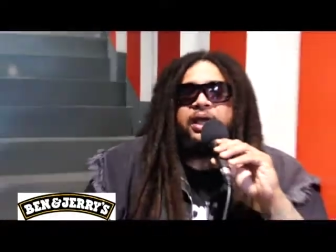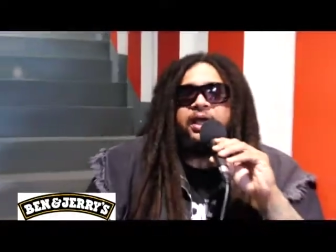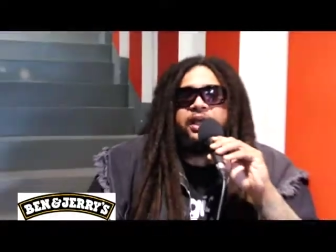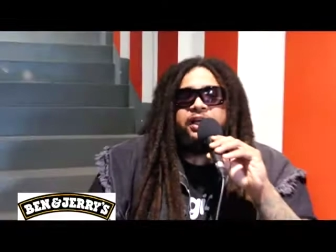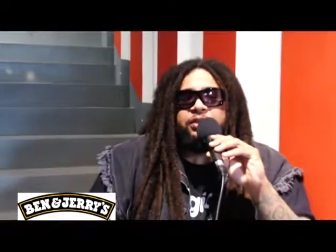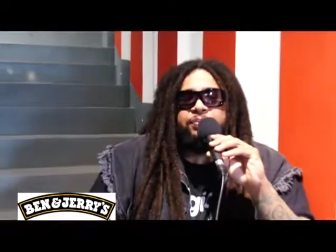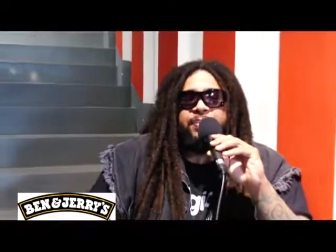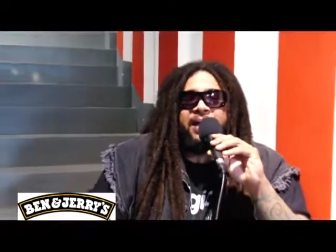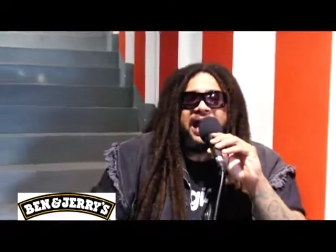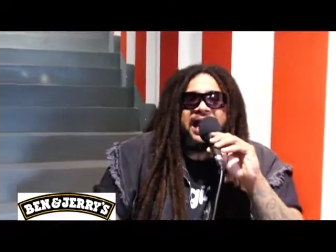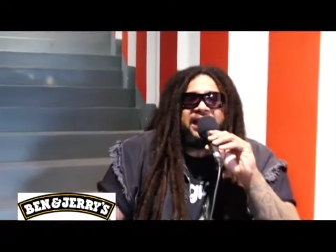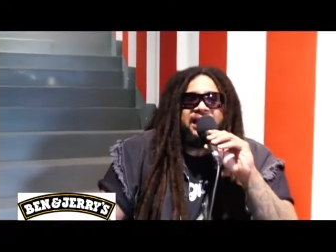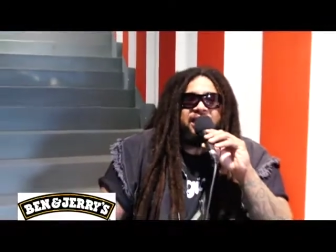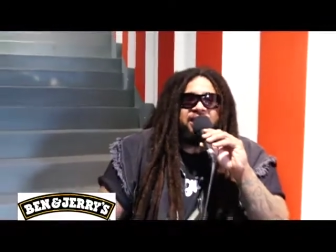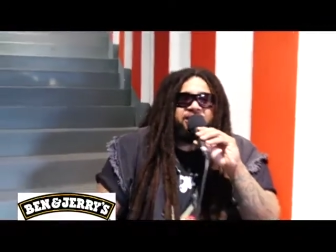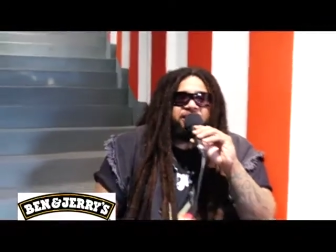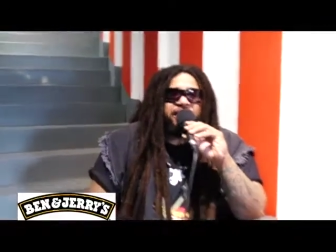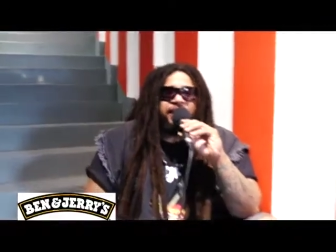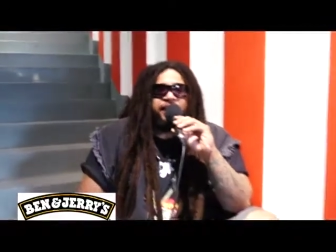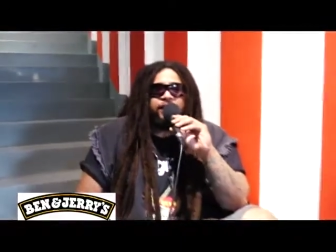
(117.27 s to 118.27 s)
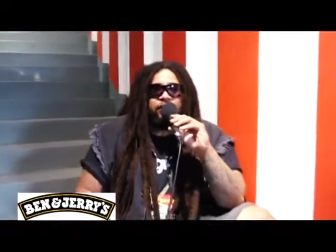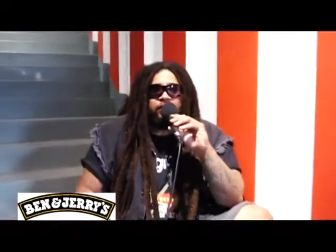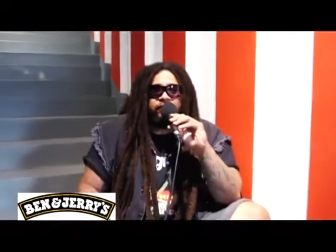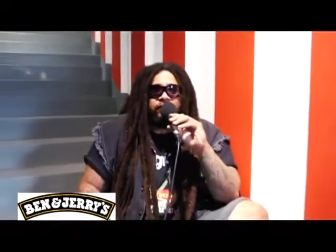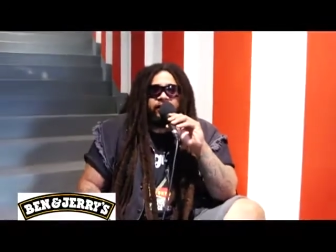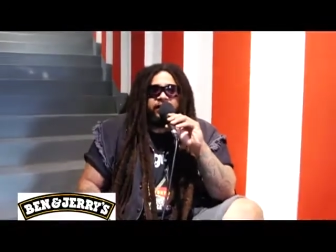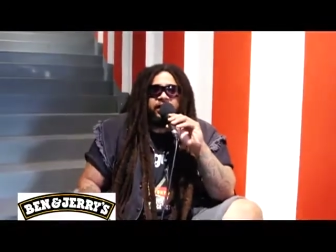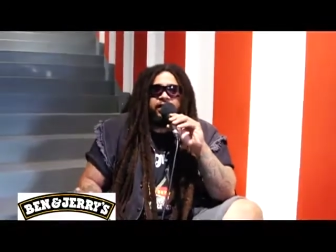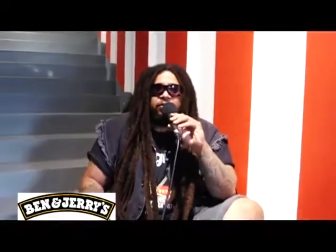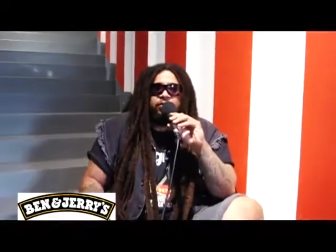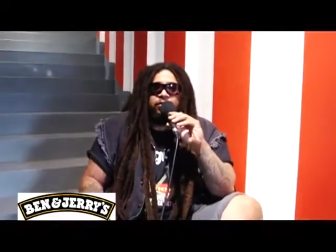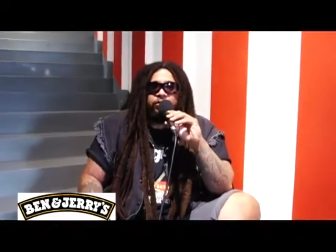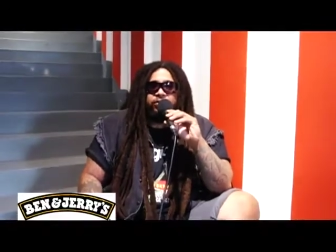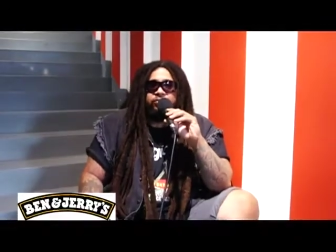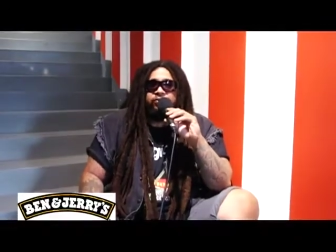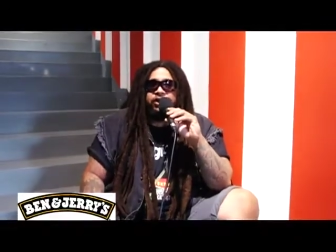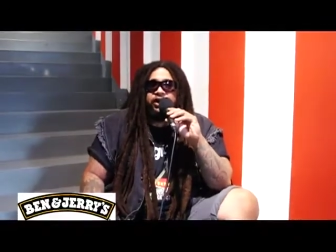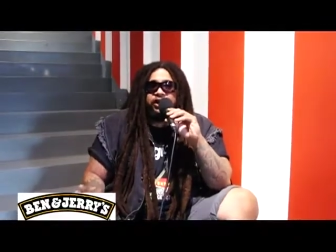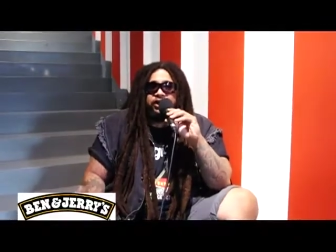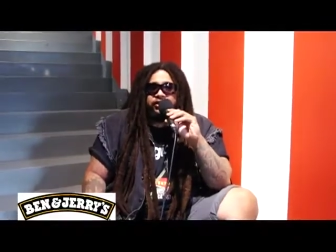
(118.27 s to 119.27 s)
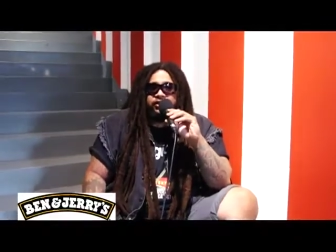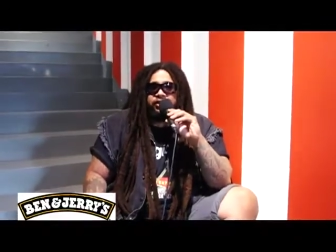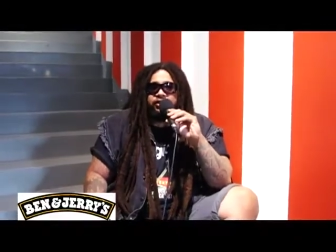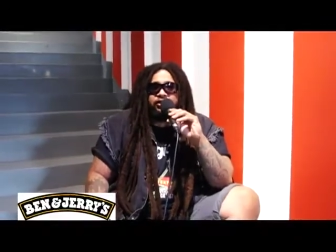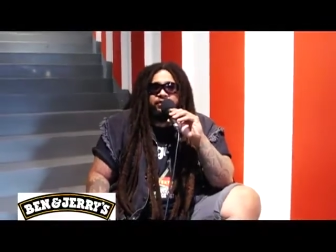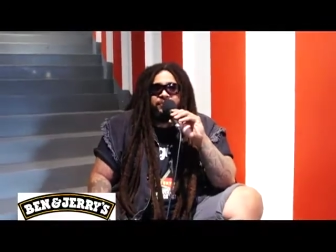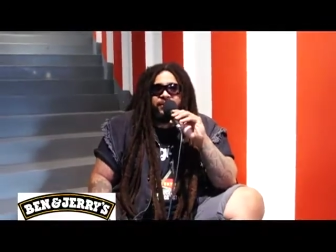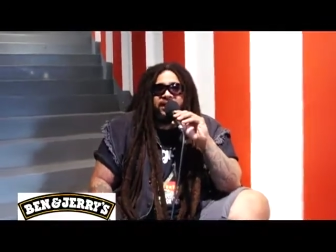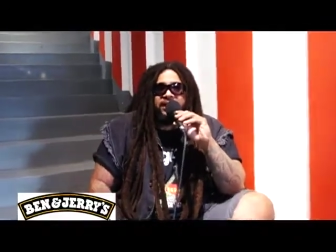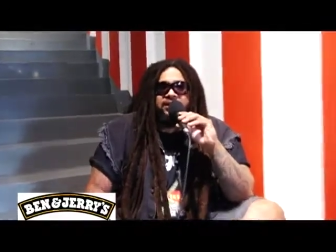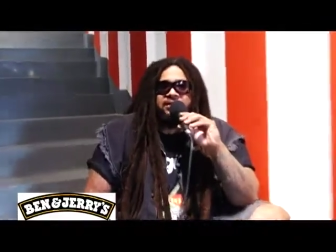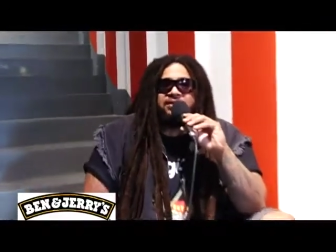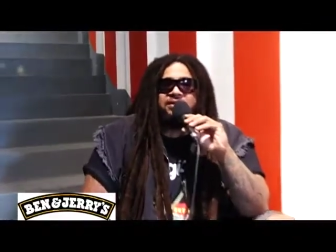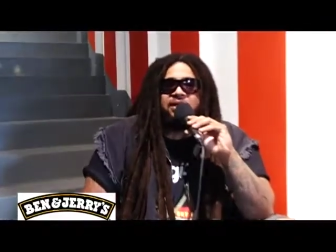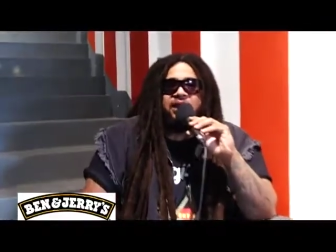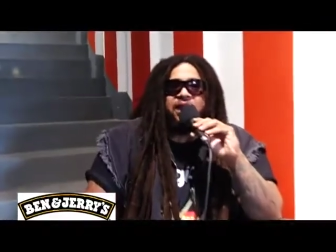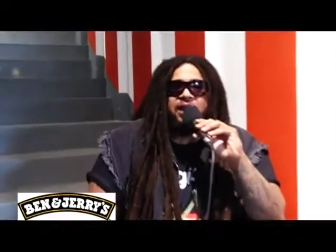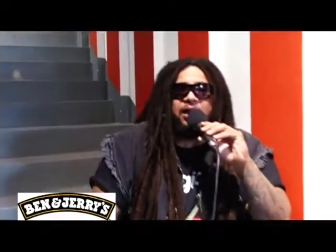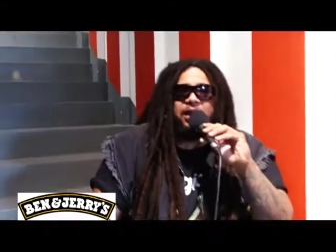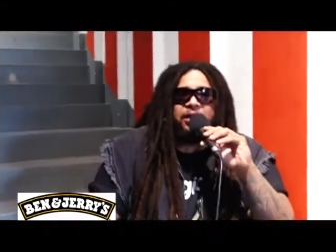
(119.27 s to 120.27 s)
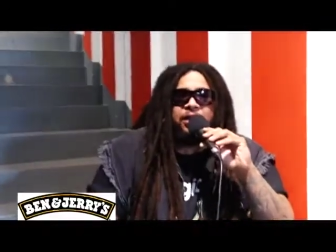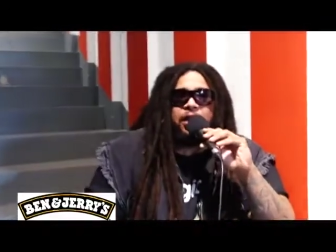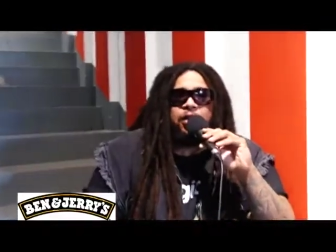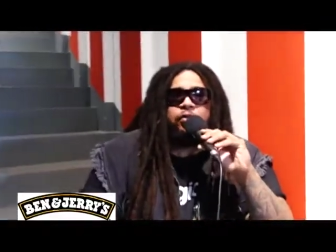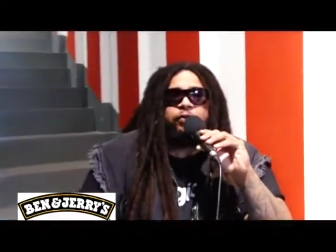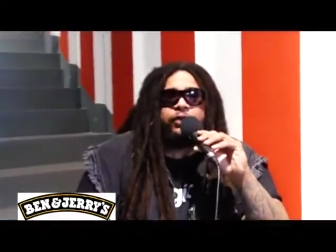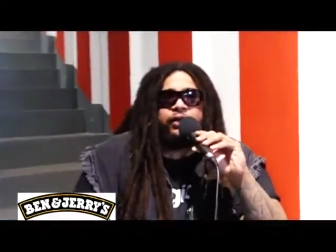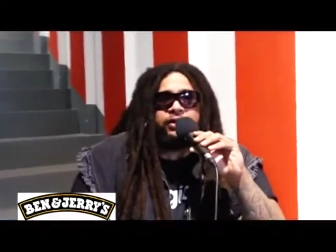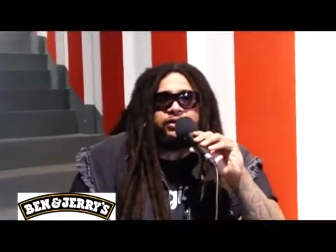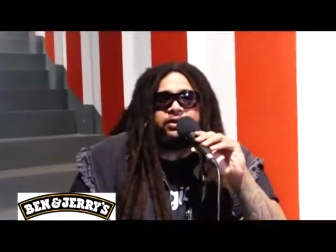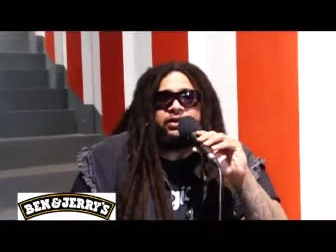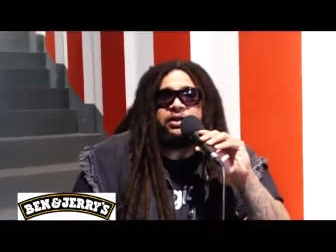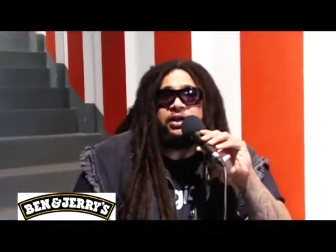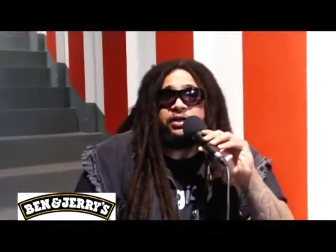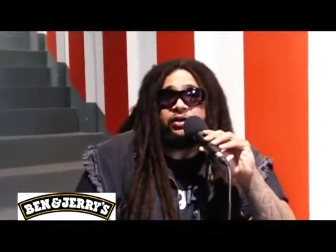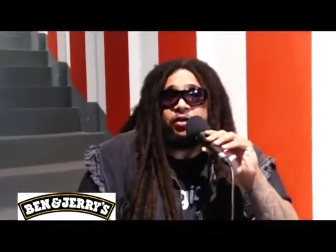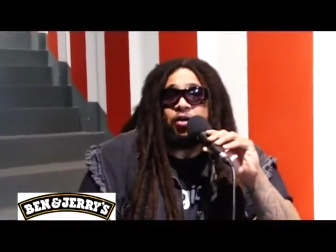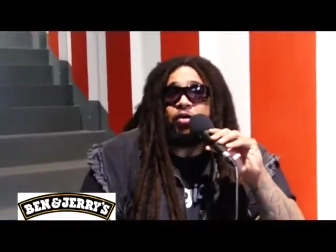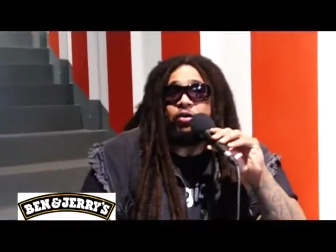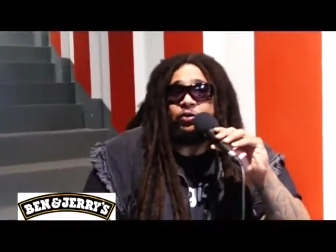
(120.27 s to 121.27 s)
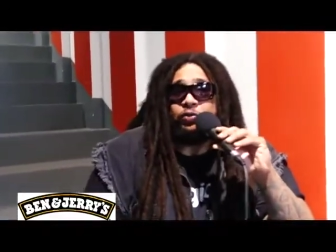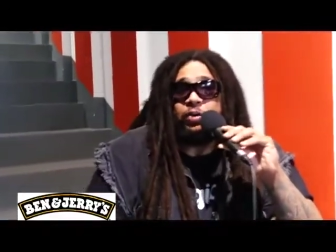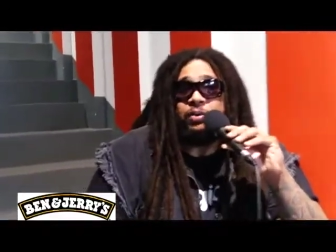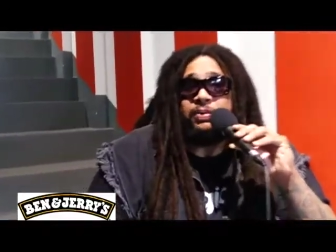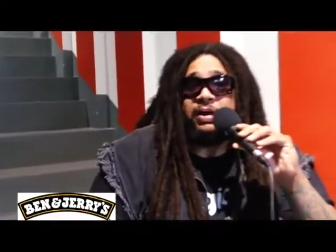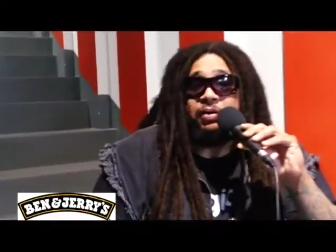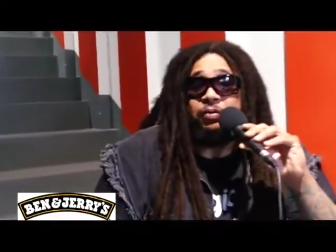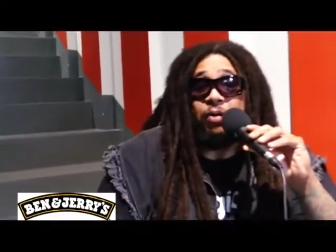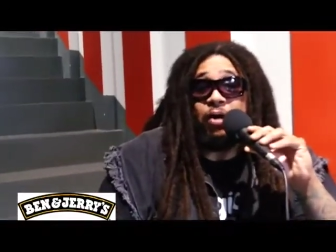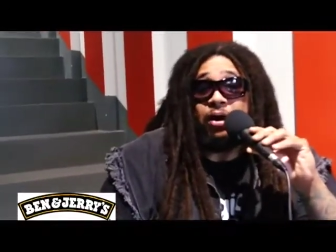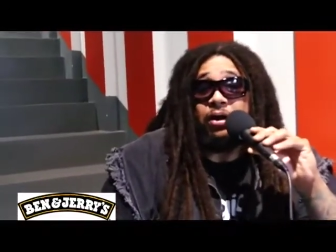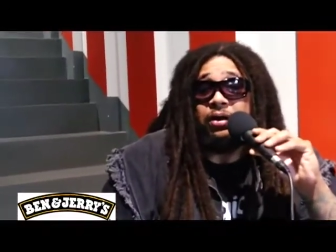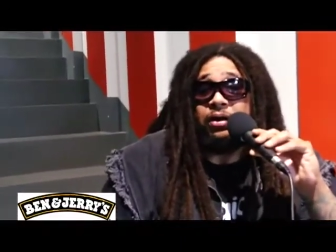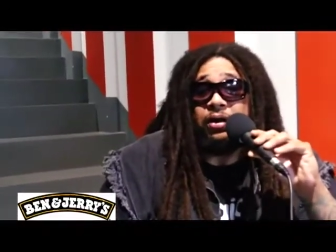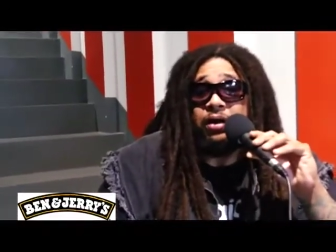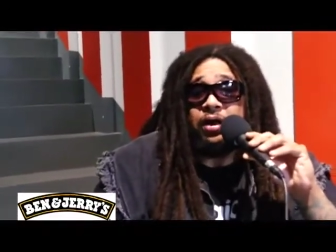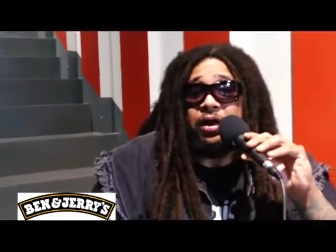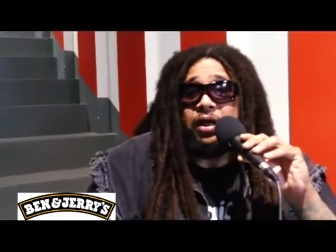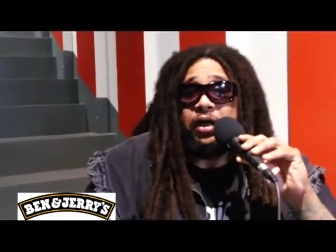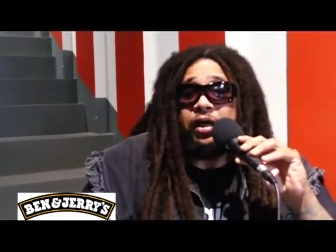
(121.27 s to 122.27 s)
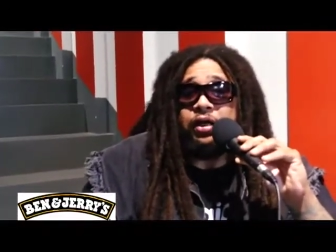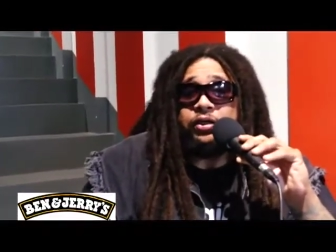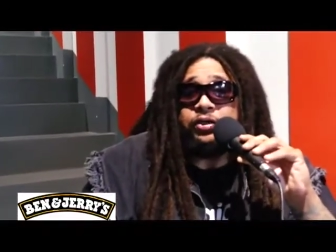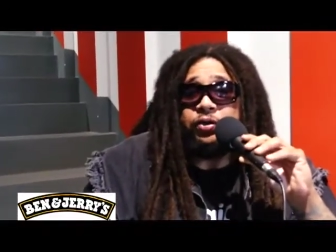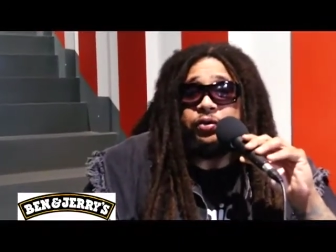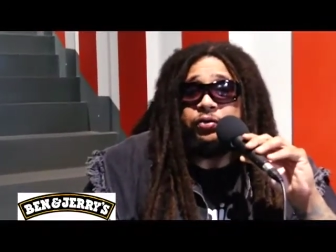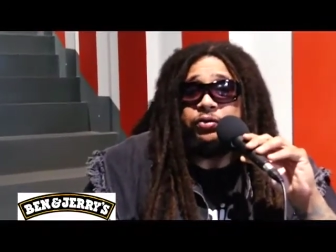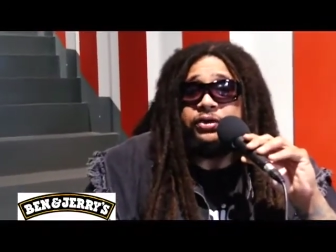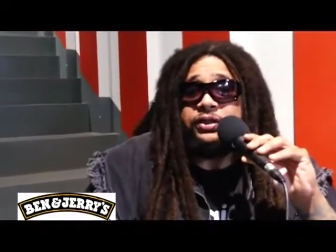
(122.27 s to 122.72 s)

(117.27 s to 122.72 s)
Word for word: Each band has taken over their own rehearsal space and are now rehearsing their songs one by one. So